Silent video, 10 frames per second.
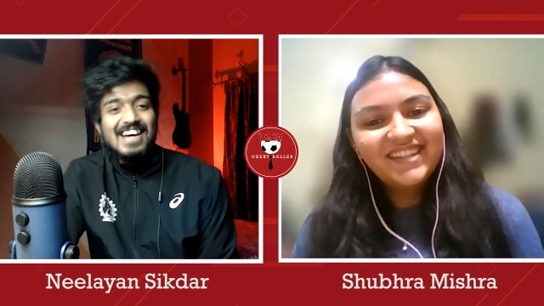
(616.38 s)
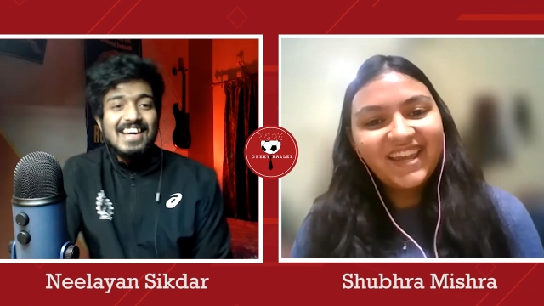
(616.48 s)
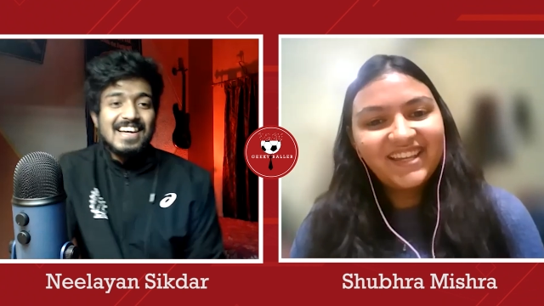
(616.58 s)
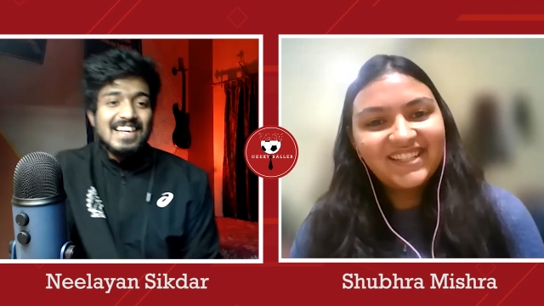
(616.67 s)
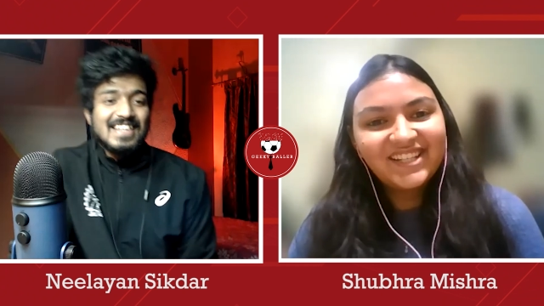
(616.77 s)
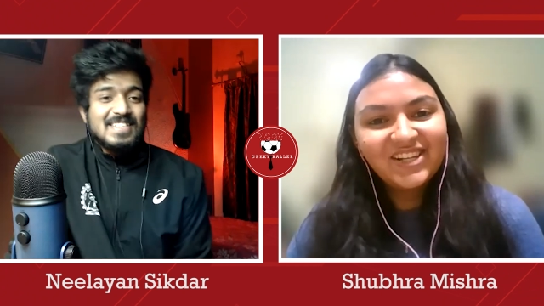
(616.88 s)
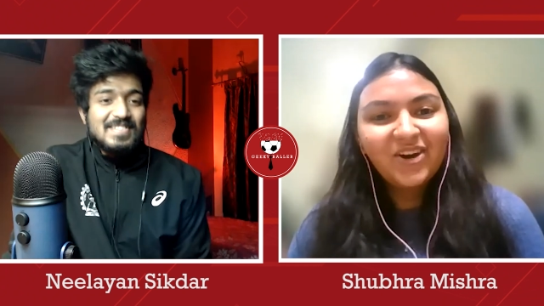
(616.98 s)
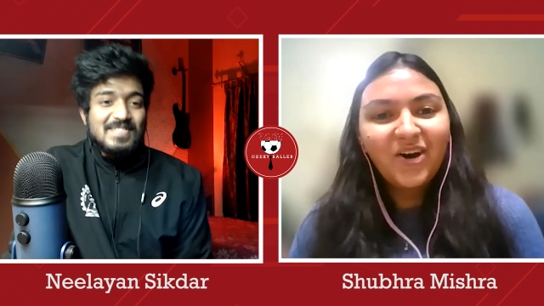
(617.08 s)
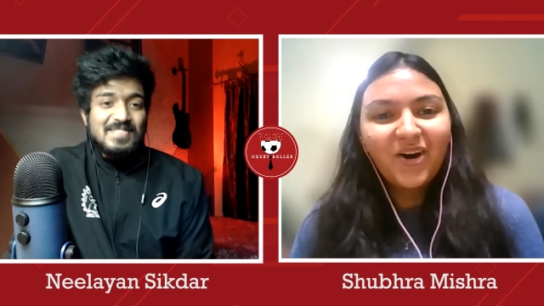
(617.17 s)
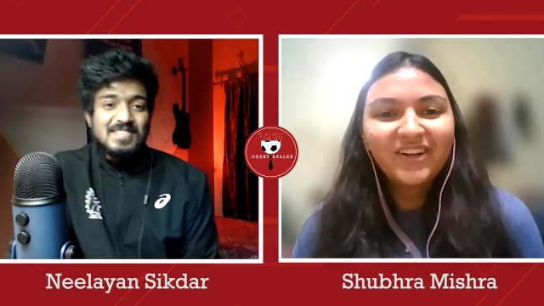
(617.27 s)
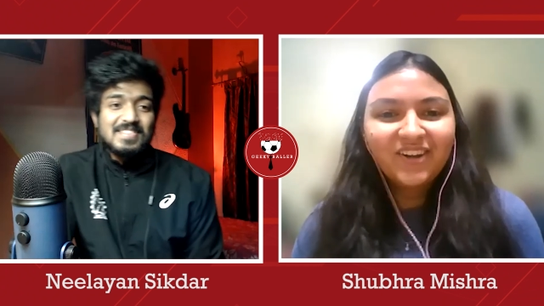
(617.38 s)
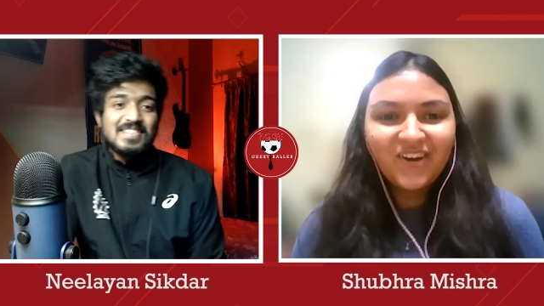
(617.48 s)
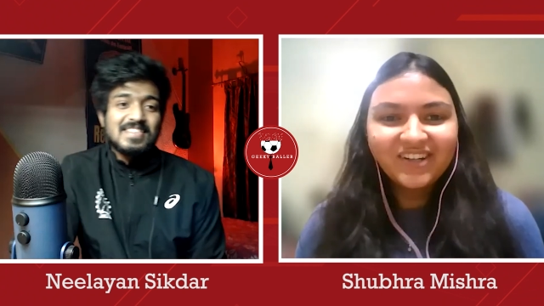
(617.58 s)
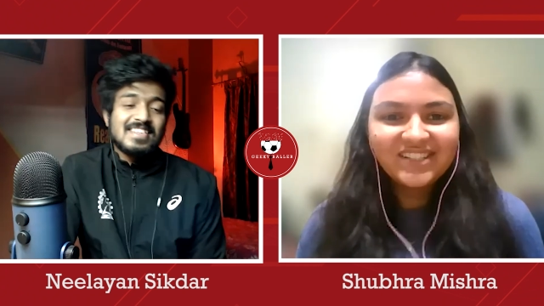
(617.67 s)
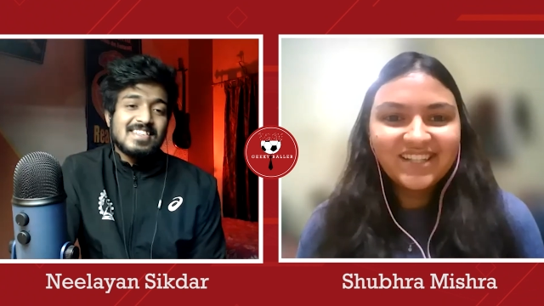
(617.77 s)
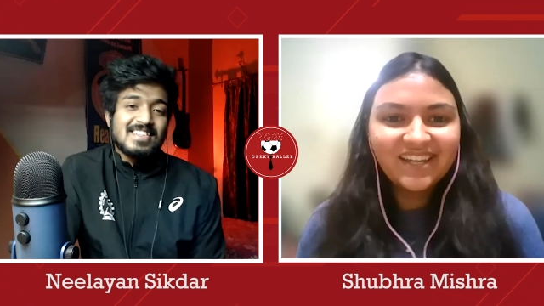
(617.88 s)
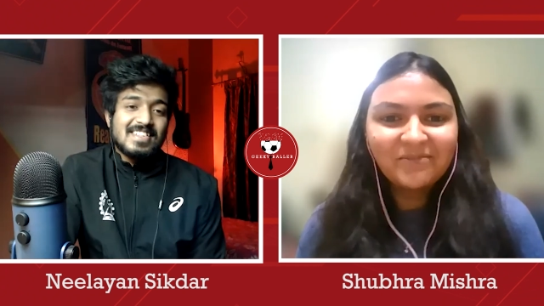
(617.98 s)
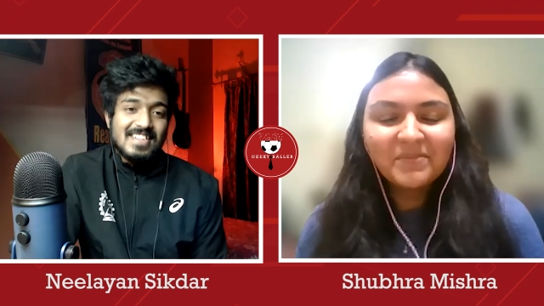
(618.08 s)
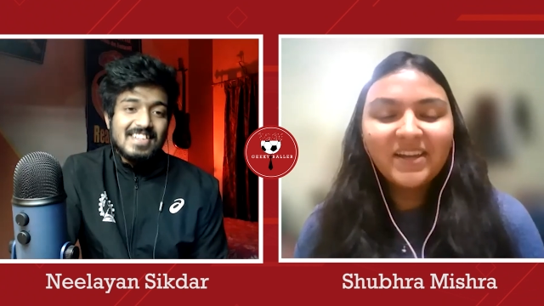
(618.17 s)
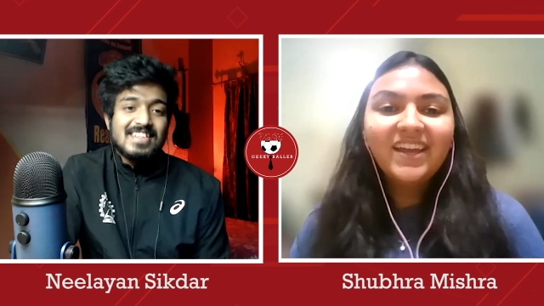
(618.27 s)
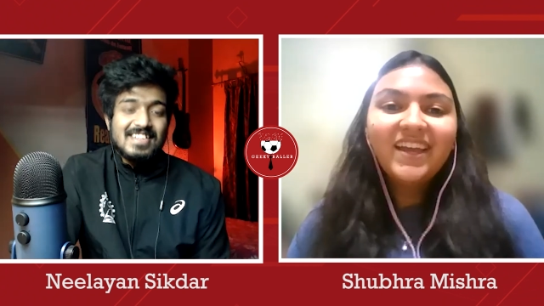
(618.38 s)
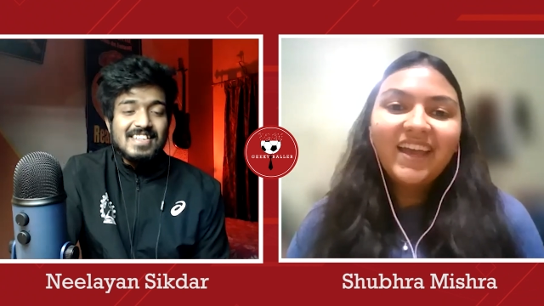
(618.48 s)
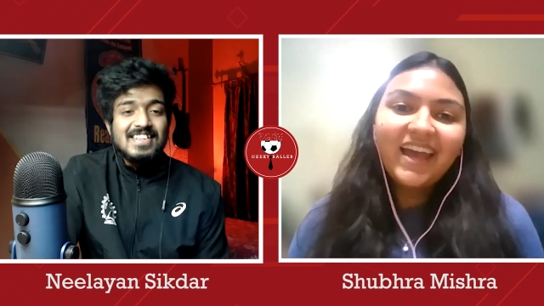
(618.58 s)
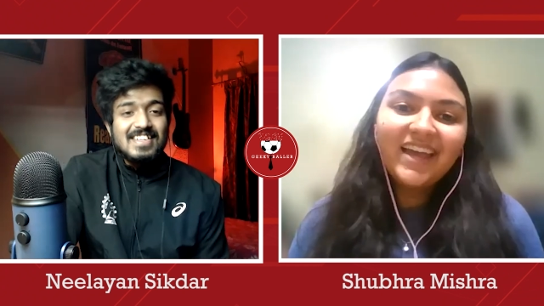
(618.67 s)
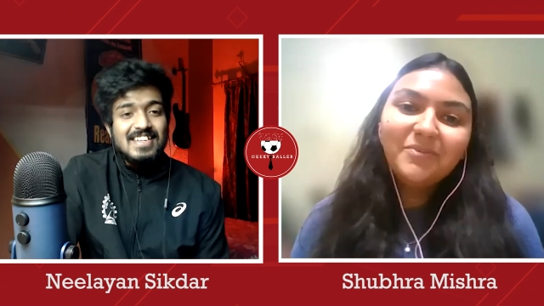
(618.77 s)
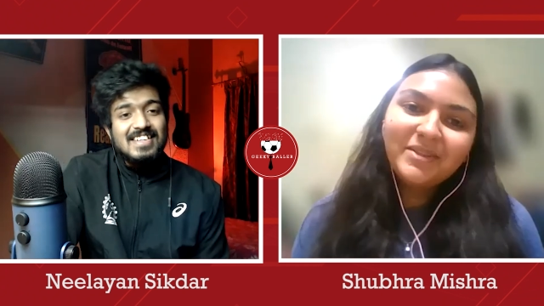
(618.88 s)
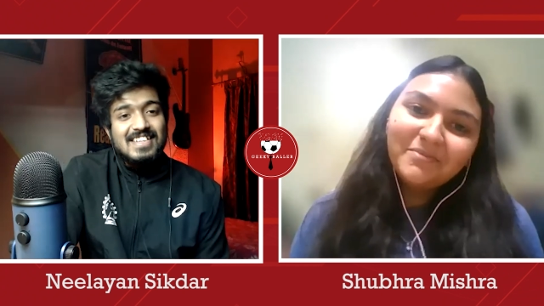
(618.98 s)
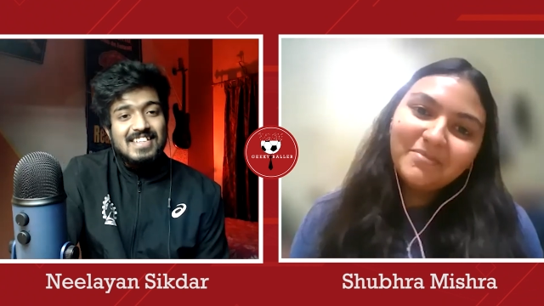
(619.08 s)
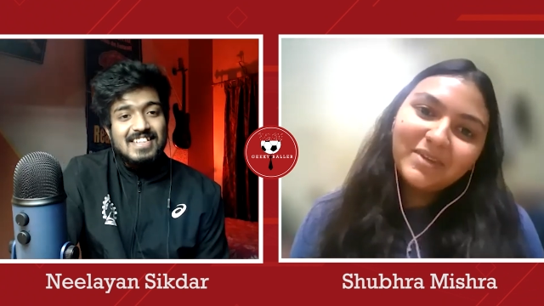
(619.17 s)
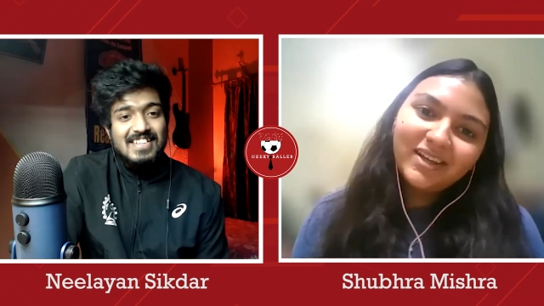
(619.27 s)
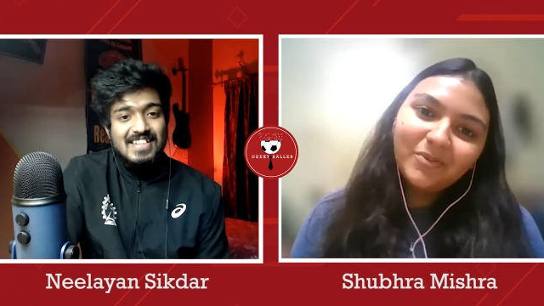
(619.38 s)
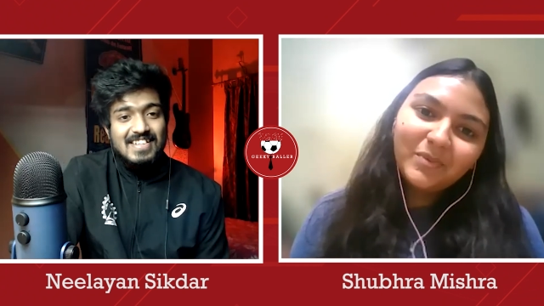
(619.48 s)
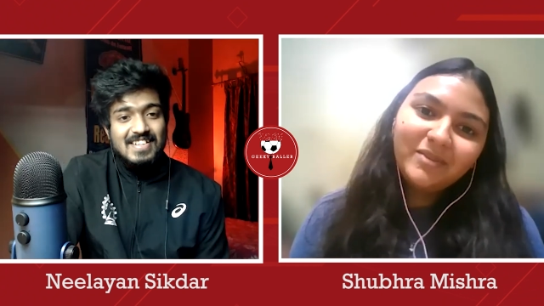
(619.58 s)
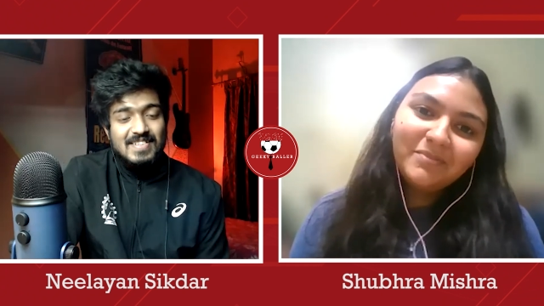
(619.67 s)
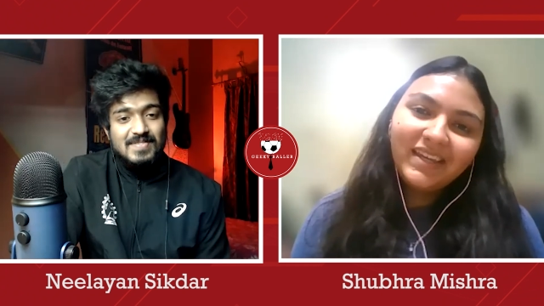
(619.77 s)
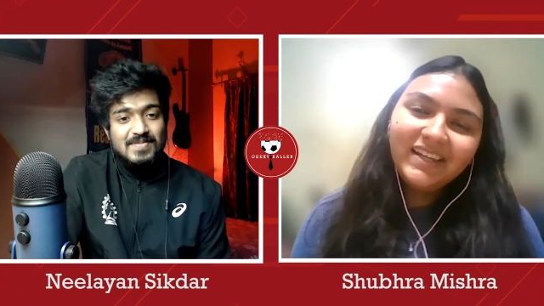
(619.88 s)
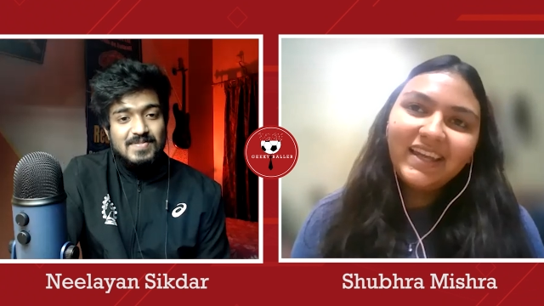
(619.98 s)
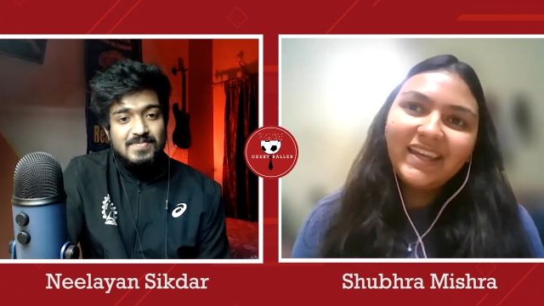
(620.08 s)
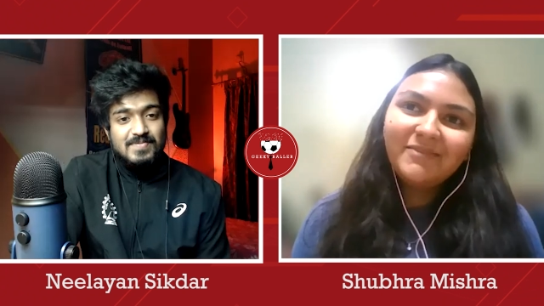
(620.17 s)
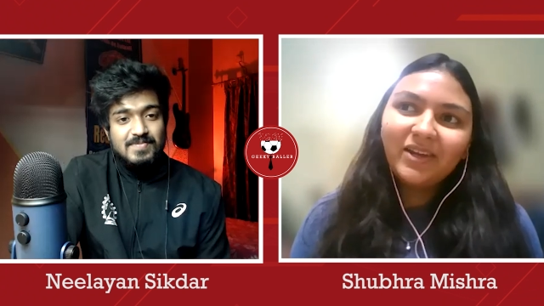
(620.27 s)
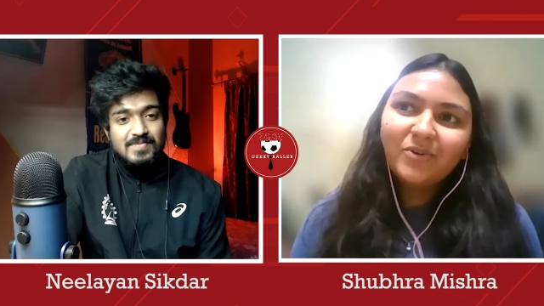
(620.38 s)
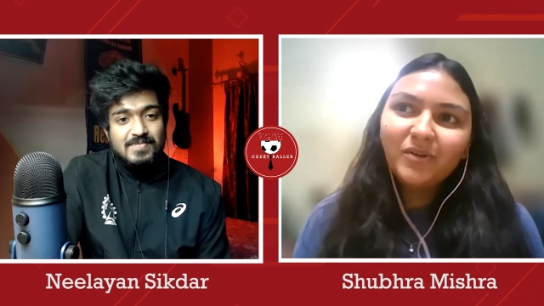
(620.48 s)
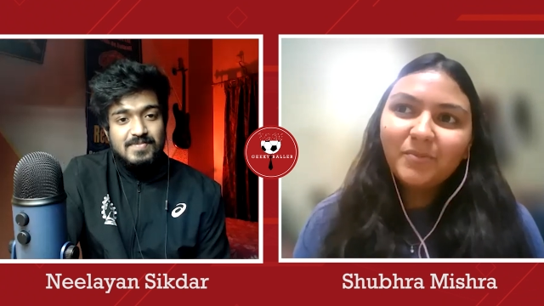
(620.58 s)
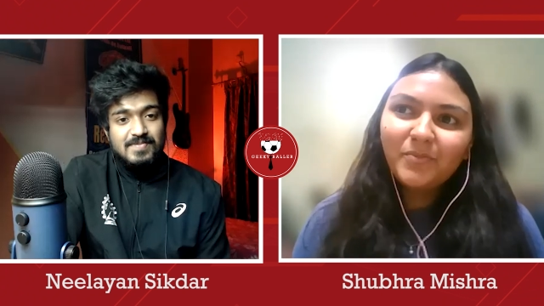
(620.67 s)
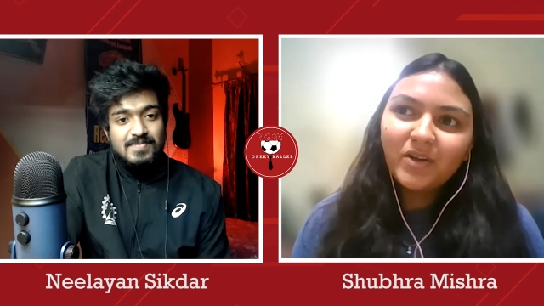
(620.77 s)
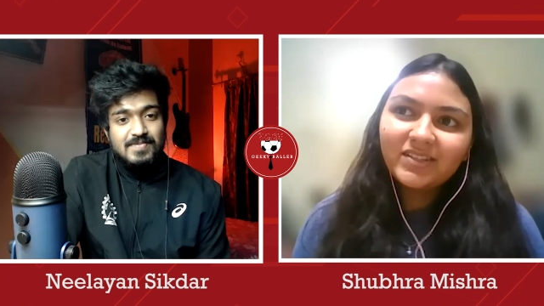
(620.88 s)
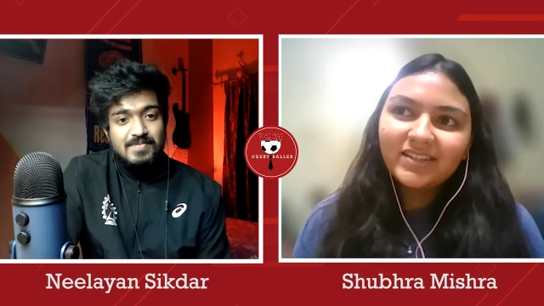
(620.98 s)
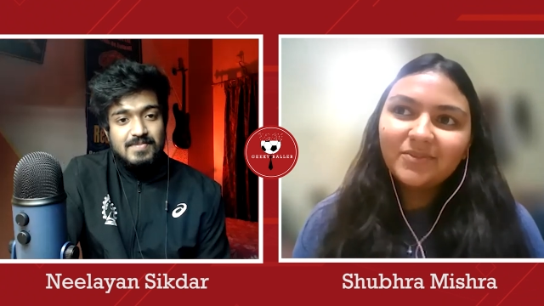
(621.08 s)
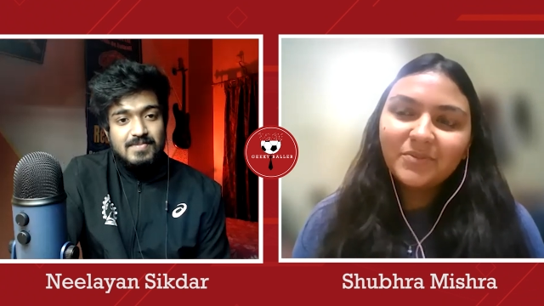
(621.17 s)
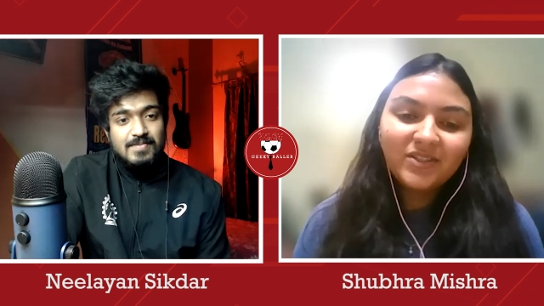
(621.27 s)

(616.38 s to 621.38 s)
Speaker 1: takes a long, long time. And with uh, with me, like my whole process was